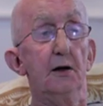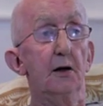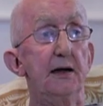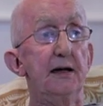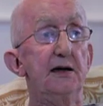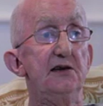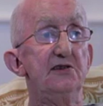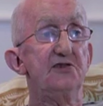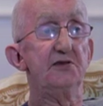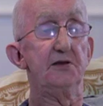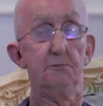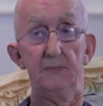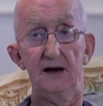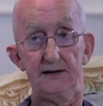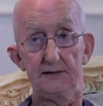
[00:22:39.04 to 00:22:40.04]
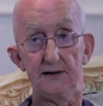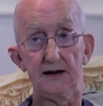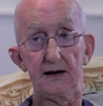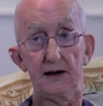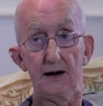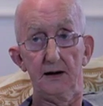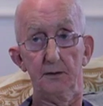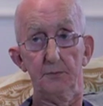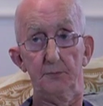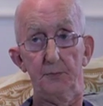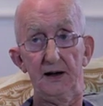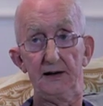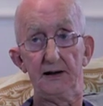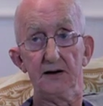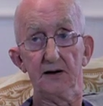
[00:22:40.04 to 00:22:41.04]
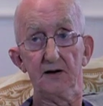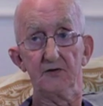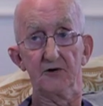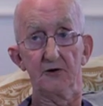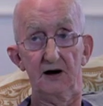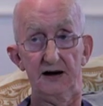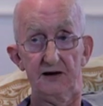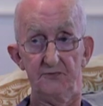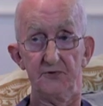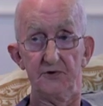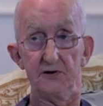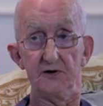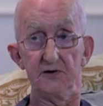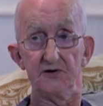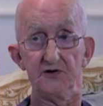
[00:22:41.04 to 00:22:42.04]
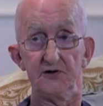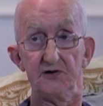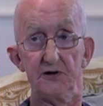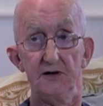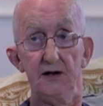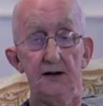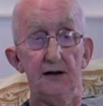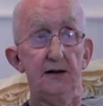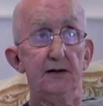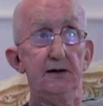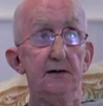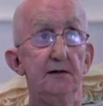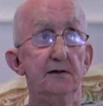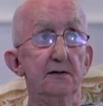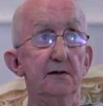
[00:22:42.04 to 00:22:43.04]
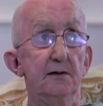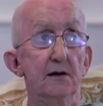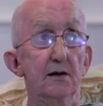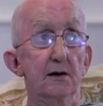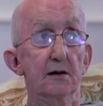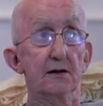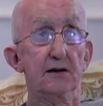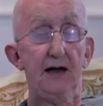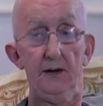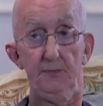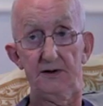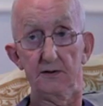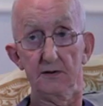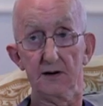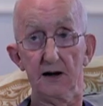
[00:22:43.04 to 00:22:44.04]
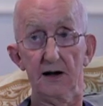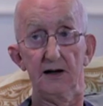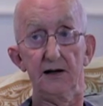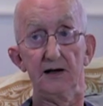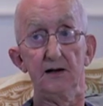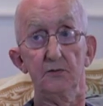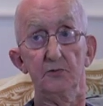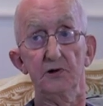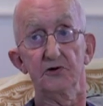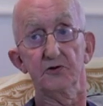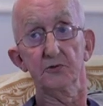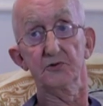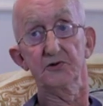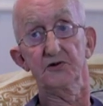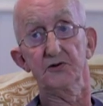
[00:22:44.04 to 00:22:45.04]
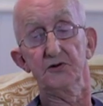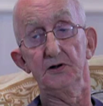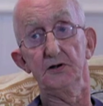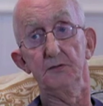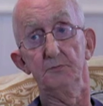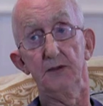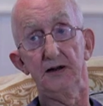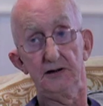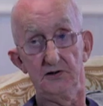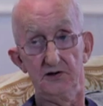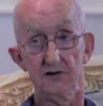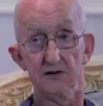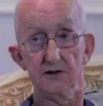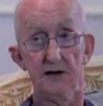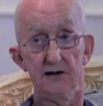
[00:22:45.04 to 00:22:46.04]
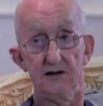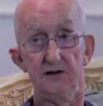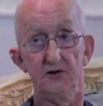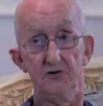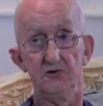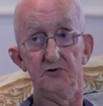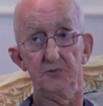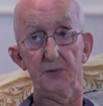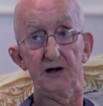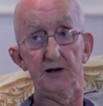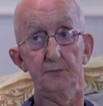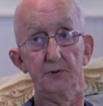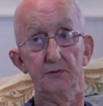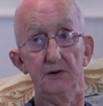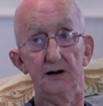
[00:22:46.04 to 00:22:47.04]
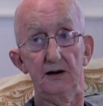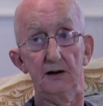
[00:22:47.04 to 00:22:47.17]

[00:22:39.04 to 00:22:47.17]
is the Monday Club paying for adverts in Capital Gay, which was the main gay newspaper in